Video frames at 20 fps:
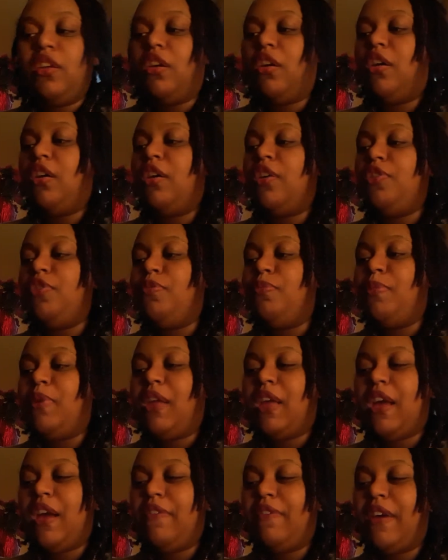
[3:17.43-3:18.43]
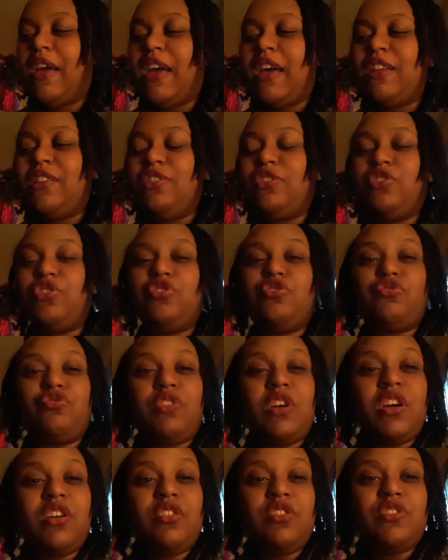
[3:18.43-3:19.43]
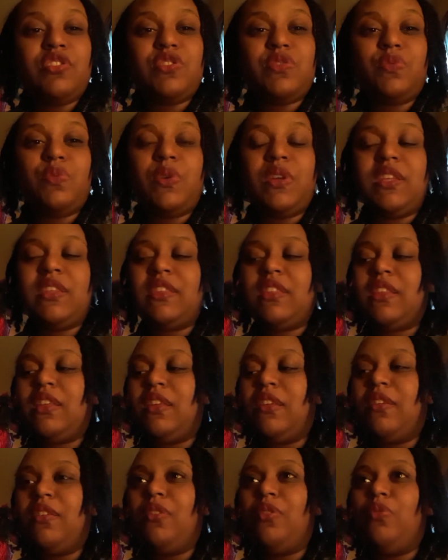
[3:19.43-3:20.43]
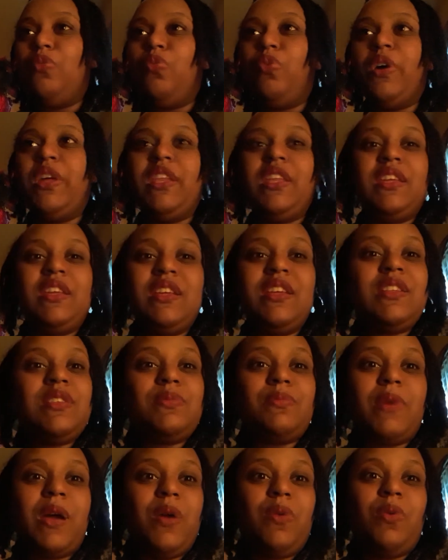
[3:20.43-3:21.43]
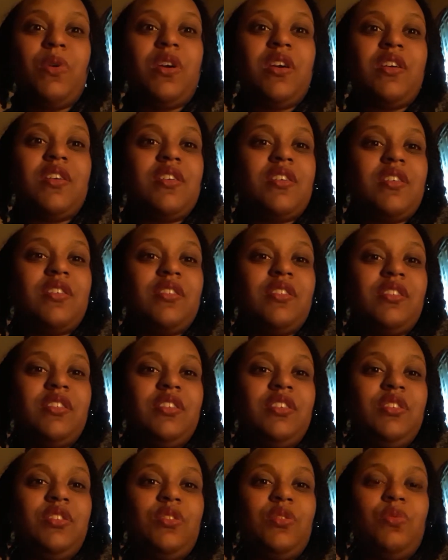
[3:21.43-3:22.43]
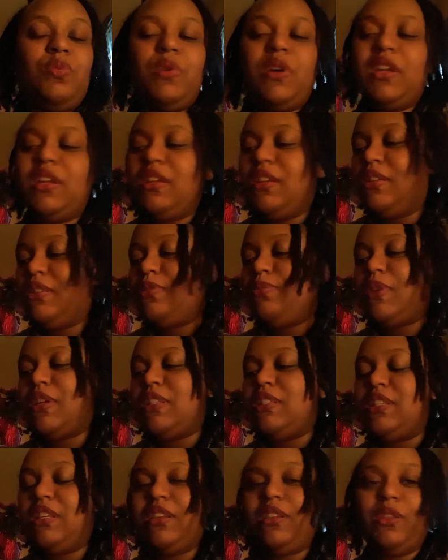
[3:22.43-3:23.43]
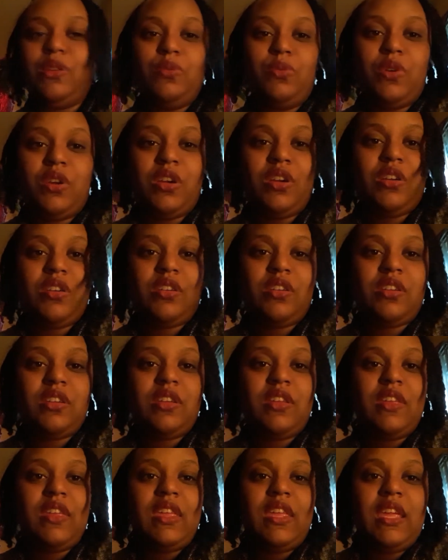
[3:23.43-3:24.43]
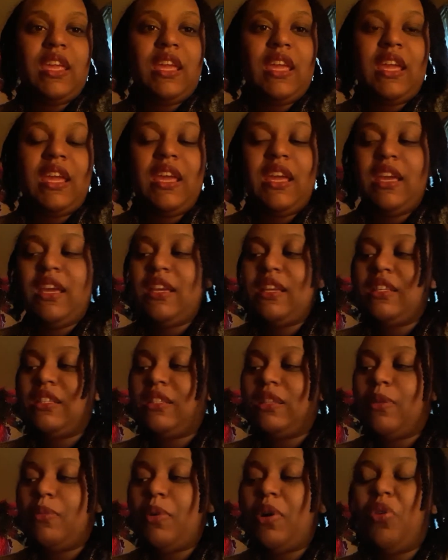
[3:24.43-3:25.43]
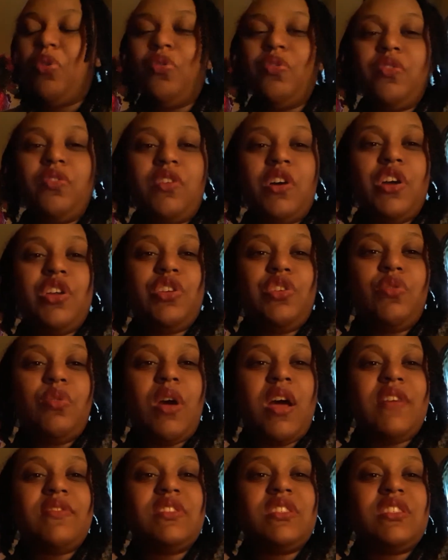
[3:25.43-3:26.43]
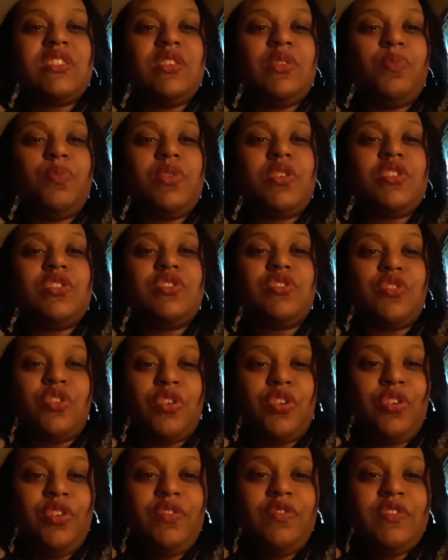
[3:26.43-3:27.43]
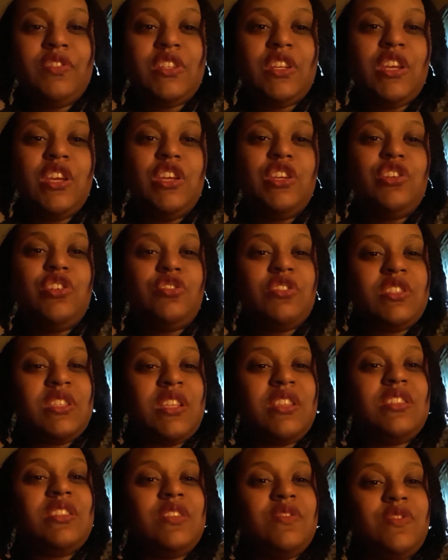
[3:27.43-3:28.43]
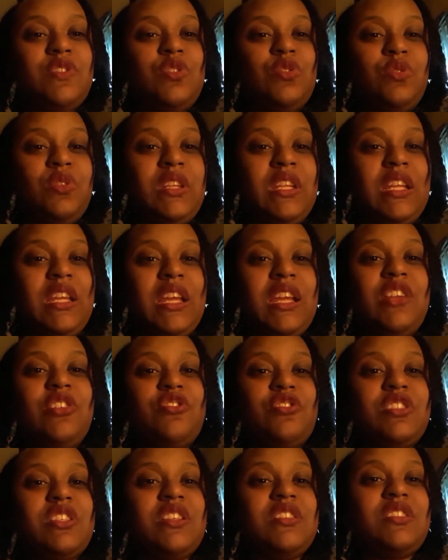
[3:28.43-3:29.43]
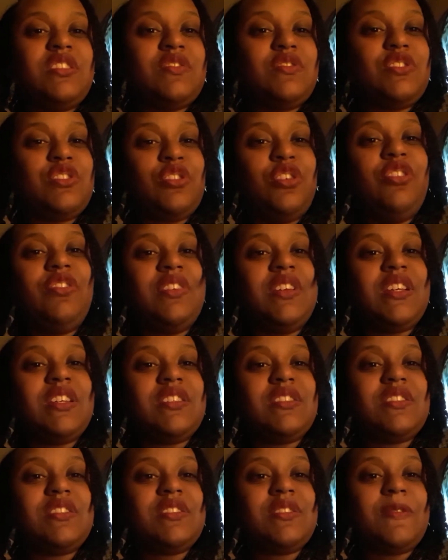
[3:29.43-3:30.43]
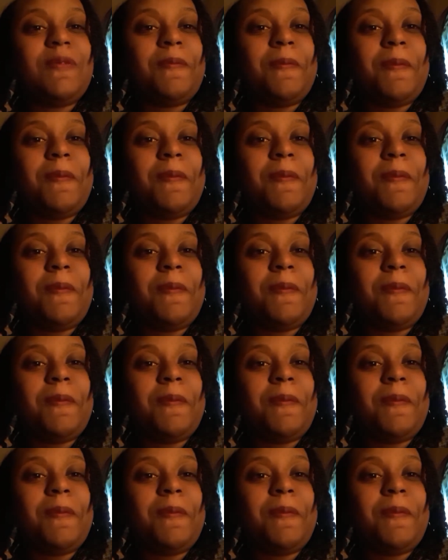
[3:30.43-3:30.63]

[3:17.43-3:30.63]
You may have had struggles with what is my work, what is my daily work. But overall, you have still preserved your sense of duty and your sense of service.